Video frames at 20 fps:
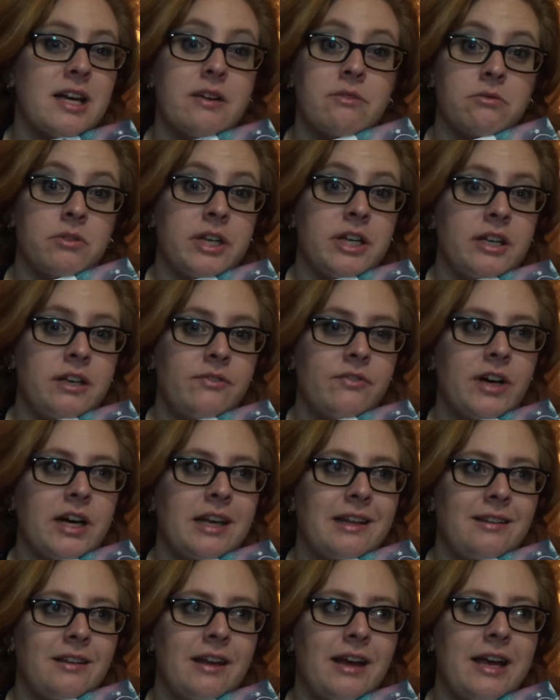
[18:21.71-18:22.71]
I really
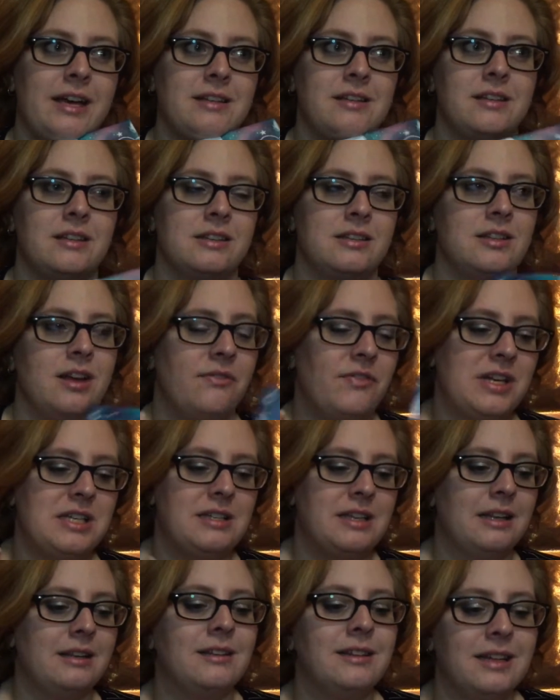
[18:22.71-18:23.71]
fucking liked, and the stuff I
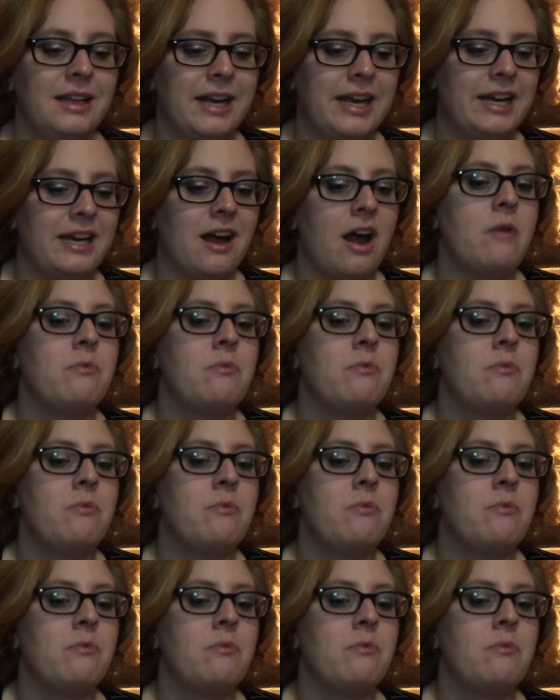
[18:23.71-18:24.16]
didn't like,